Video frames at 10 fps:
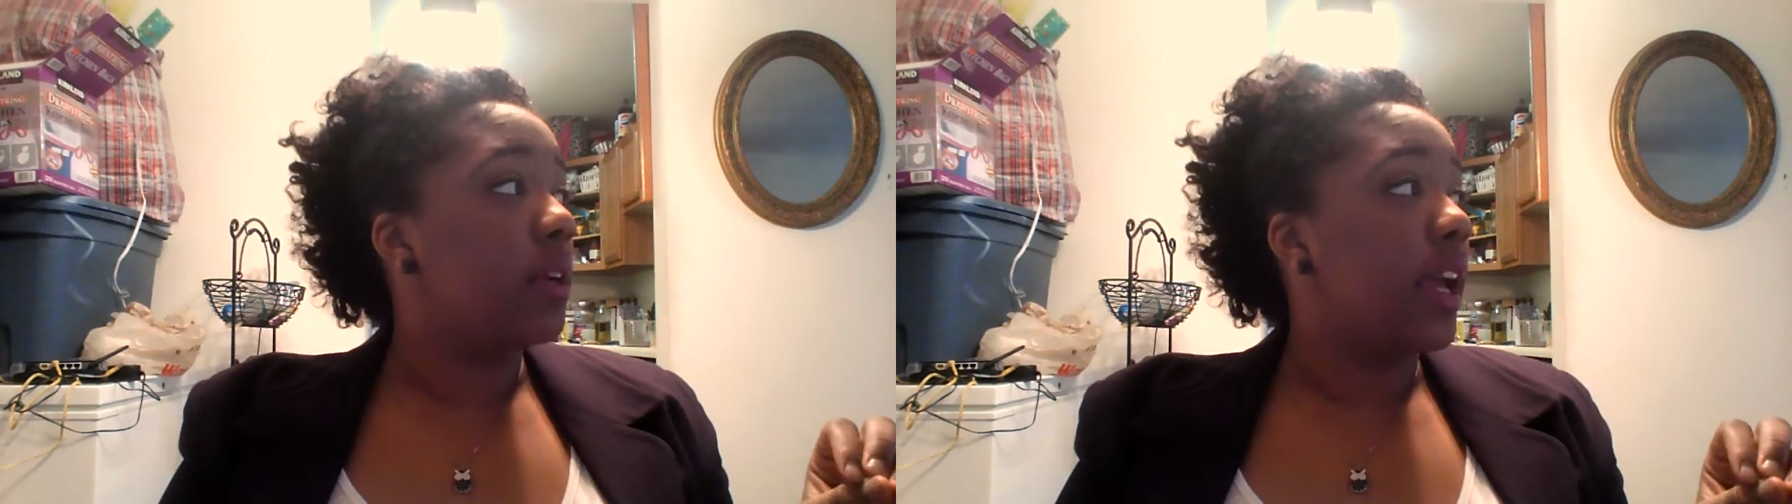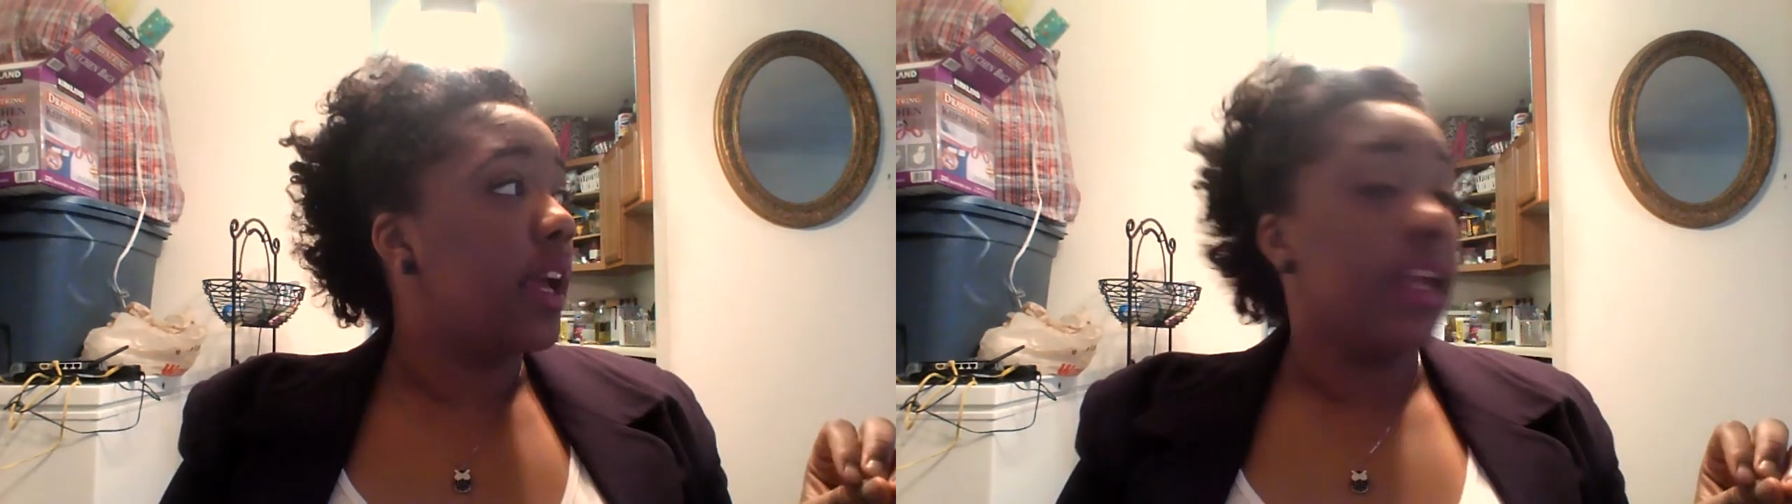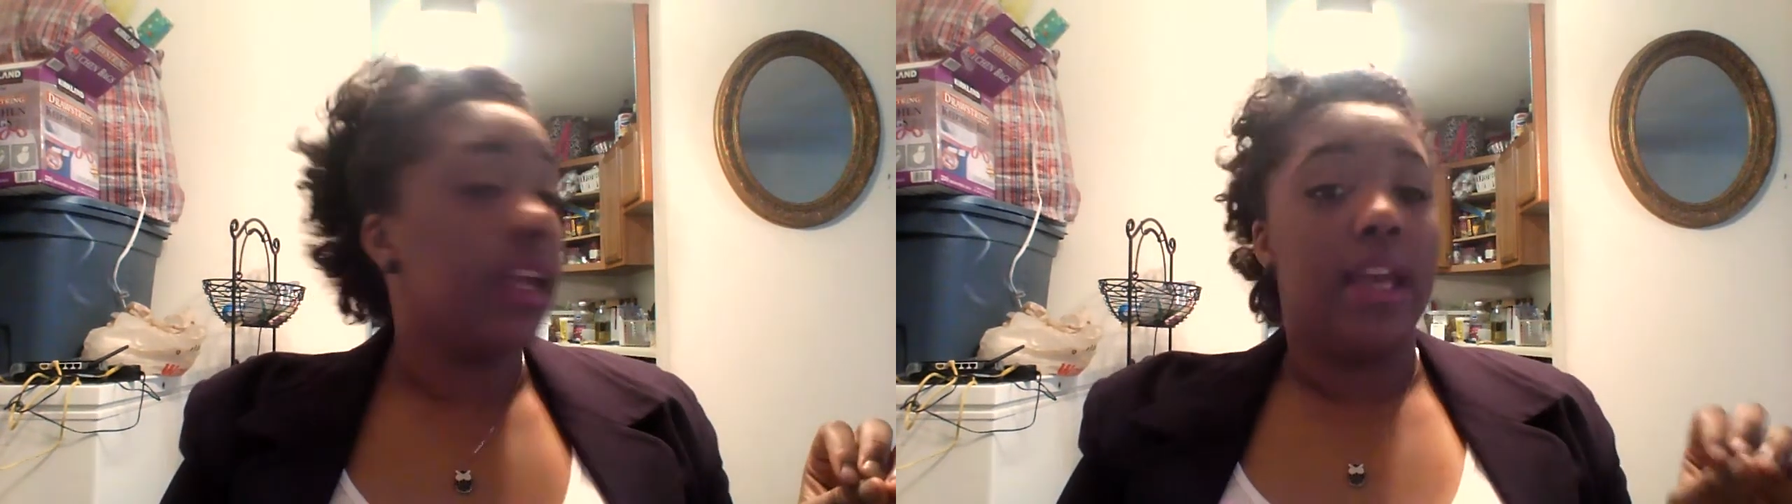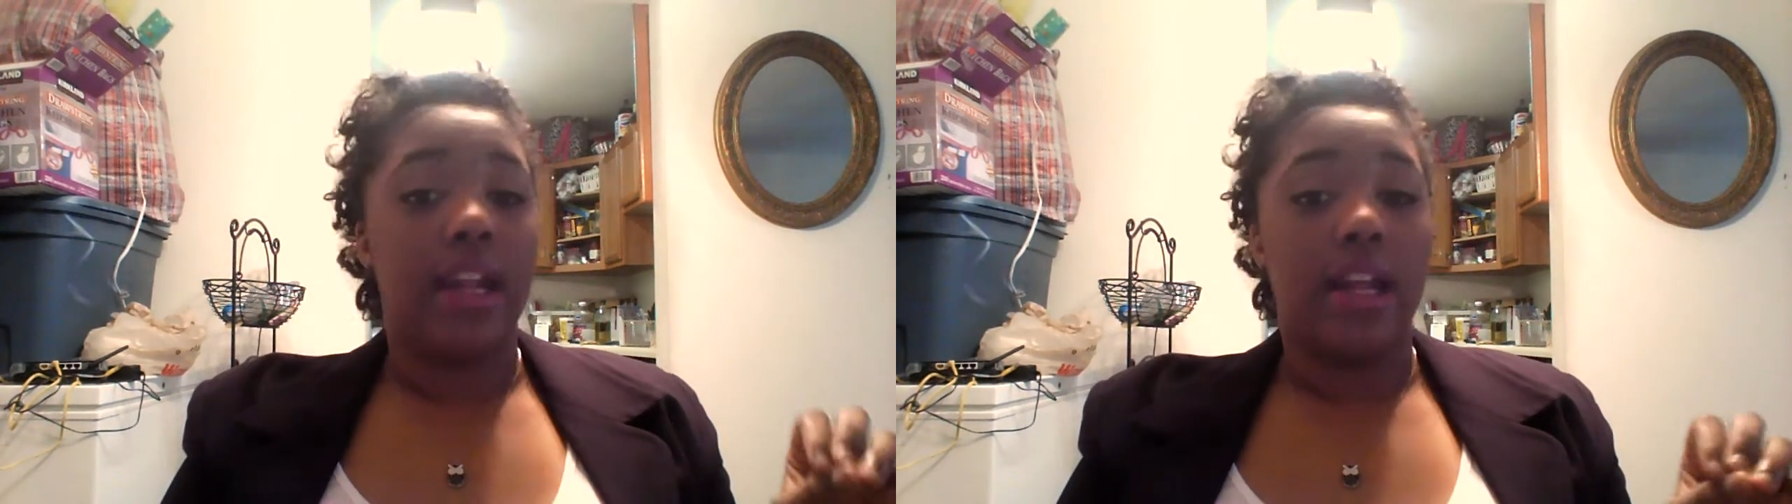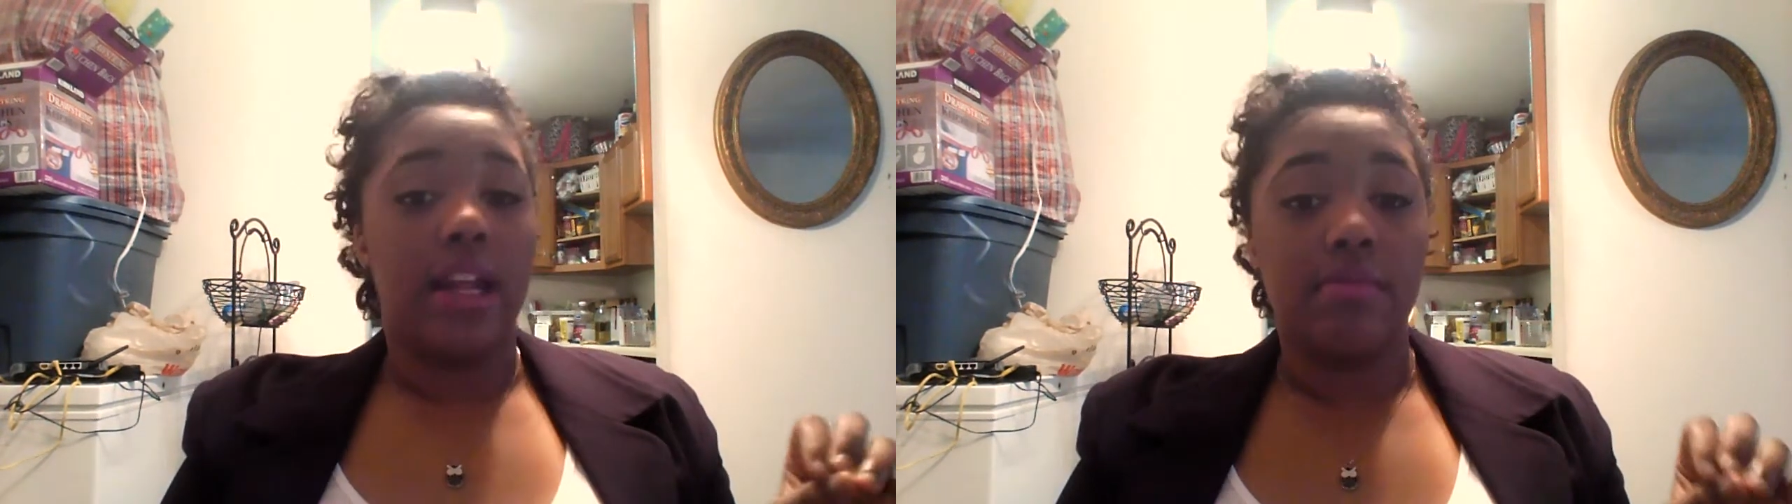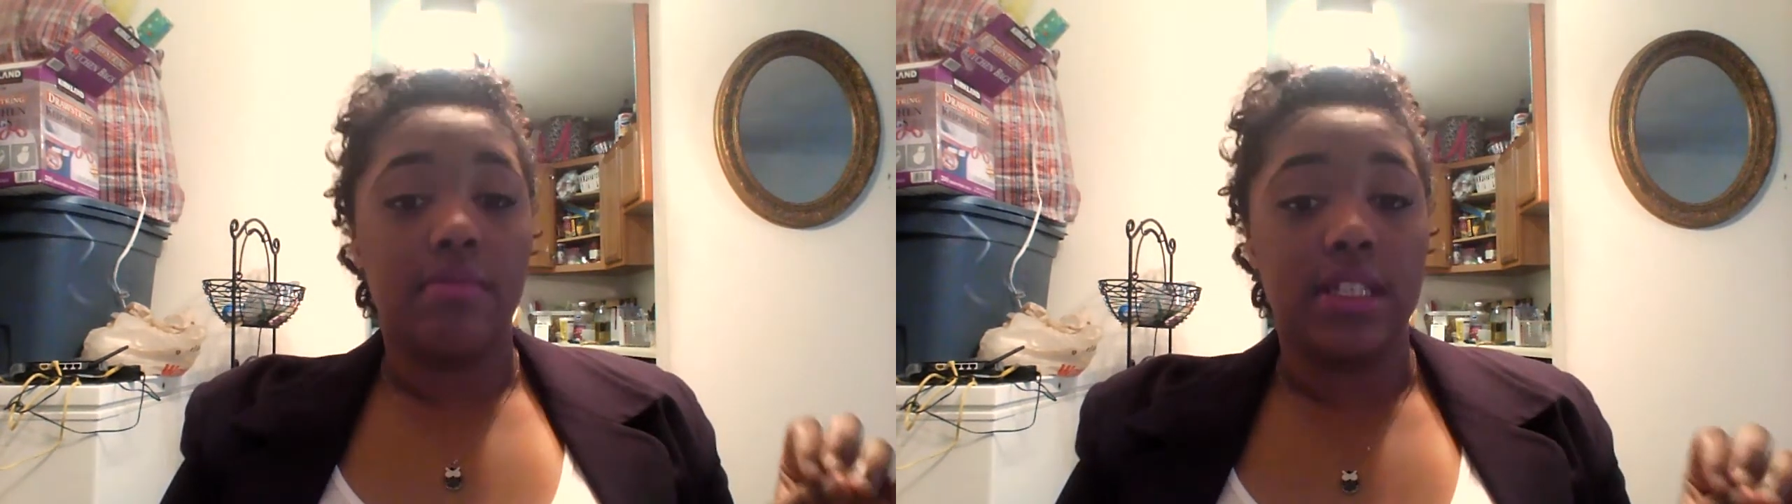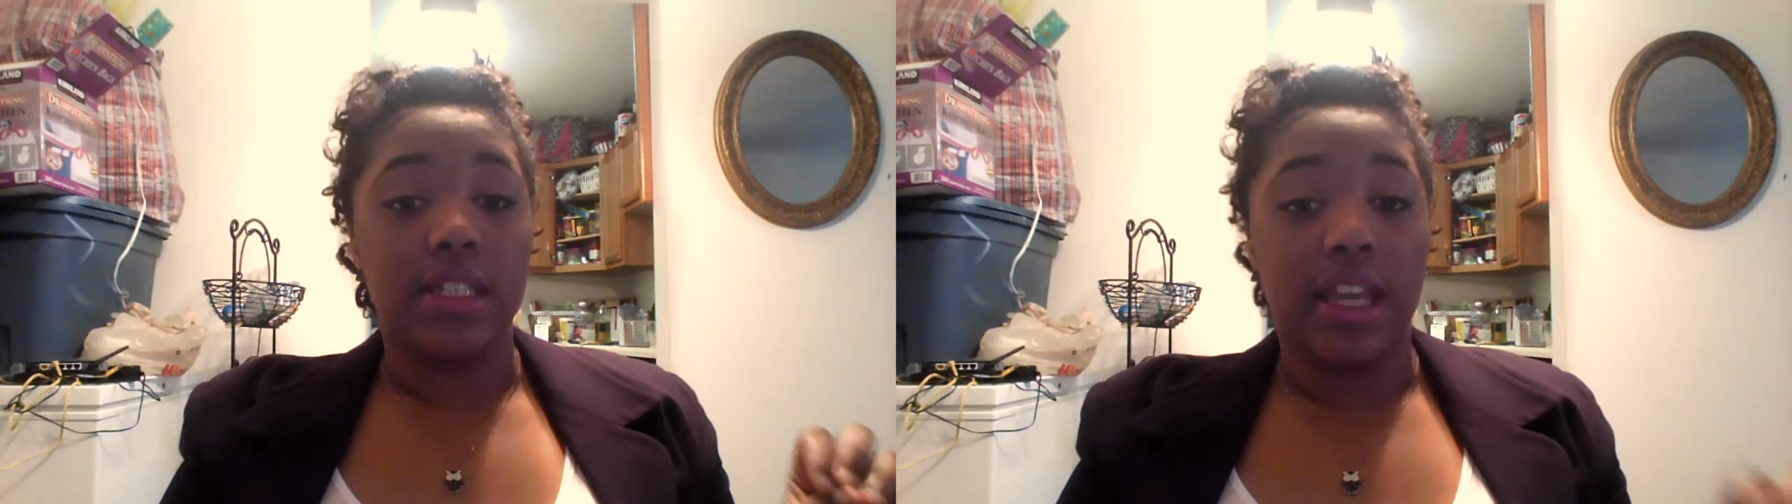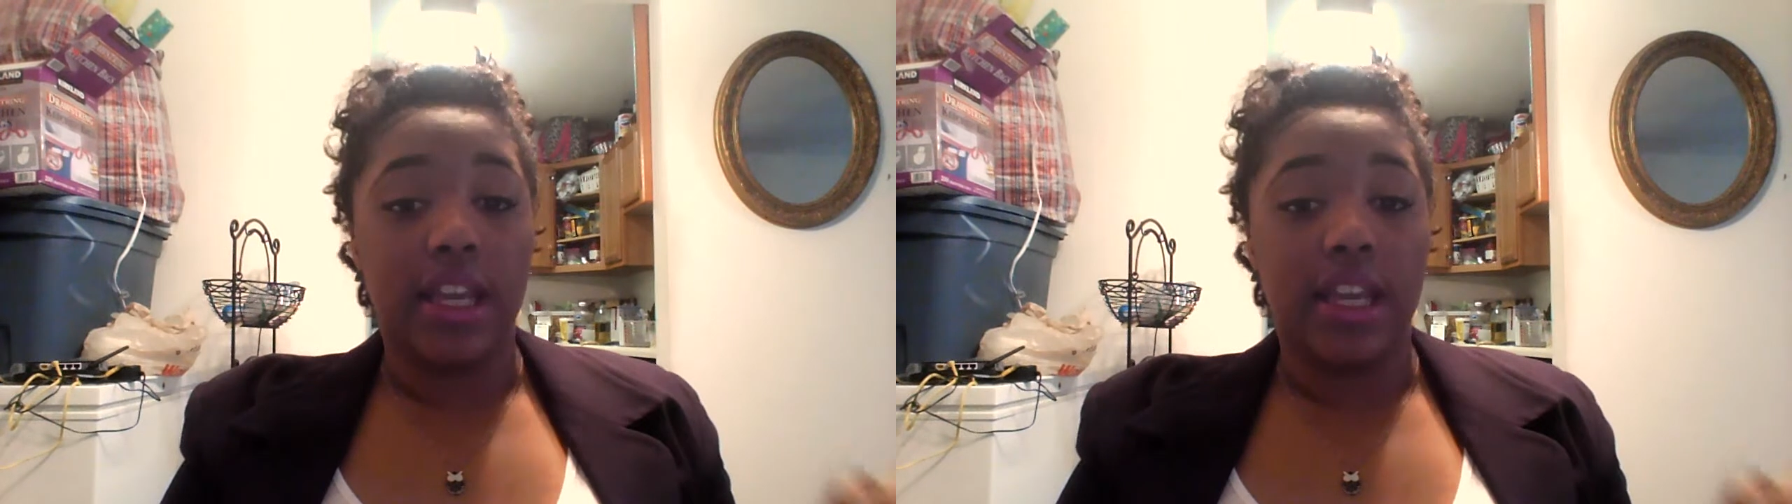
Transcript: day, and now it's missing.